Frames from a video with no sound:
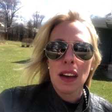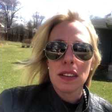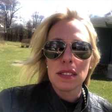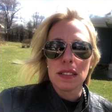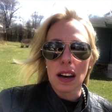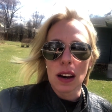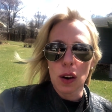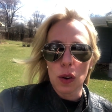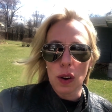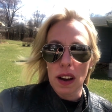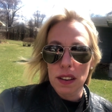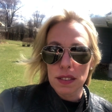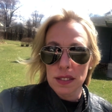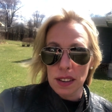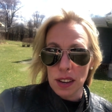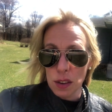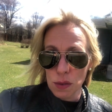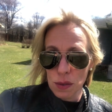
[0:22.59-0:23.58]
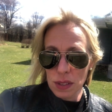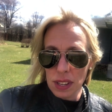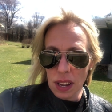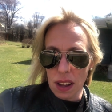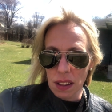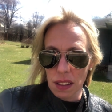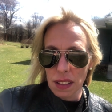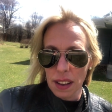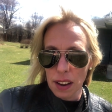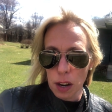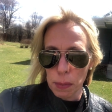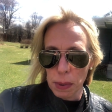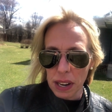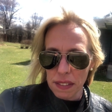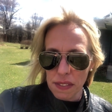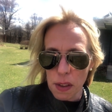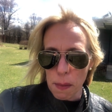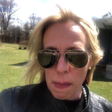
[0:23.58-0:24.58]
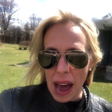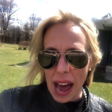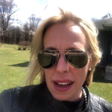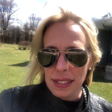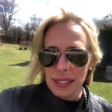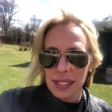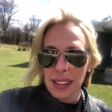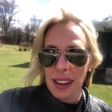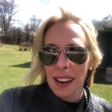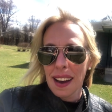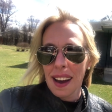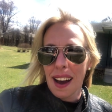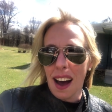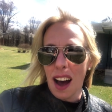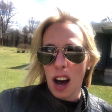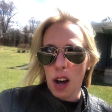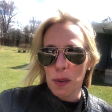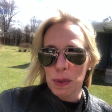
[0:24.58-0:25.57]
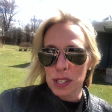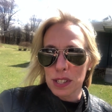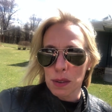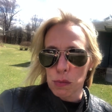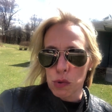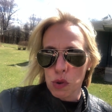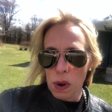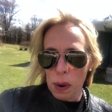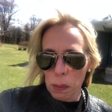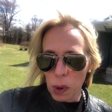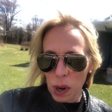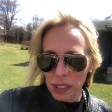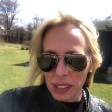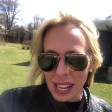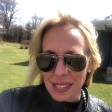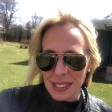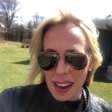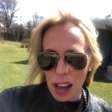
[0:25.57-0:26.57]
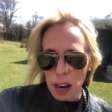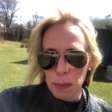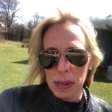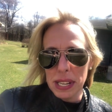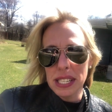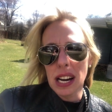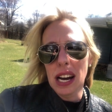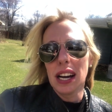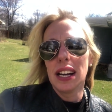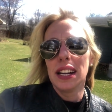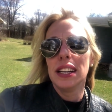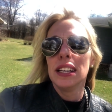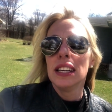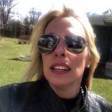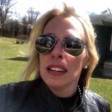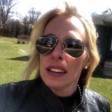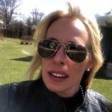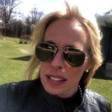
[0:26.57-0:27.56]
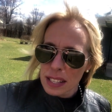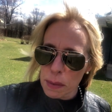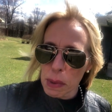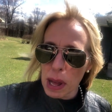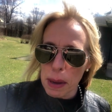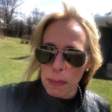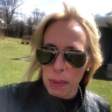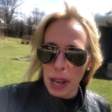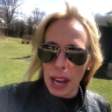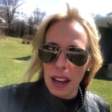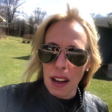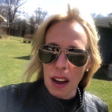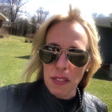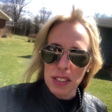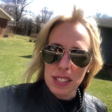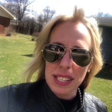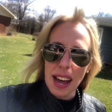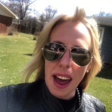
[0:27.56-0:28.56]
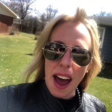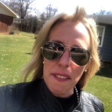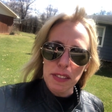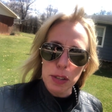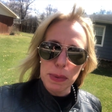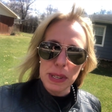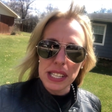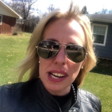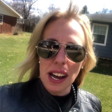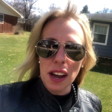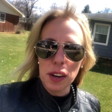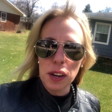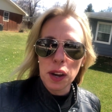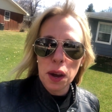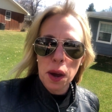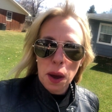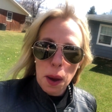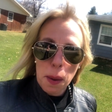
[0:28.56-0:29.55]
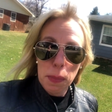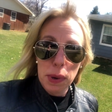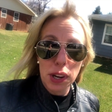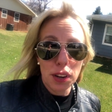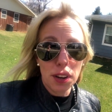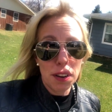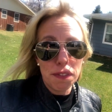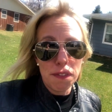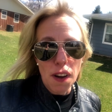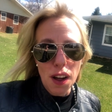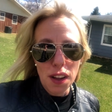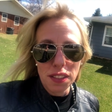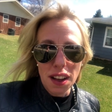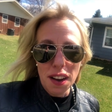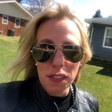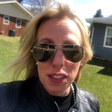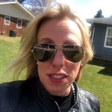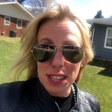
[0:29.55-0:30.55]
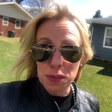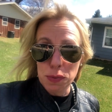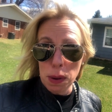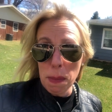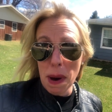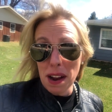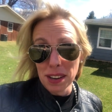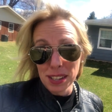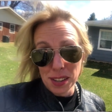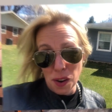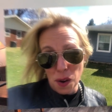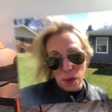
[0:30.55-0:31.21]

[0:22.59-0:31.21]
So excuse a little bit of the mess. Um, there's some trim work that's gotta be done, some light plate covers that have to be done, but you're gonna fall in love with this remodeled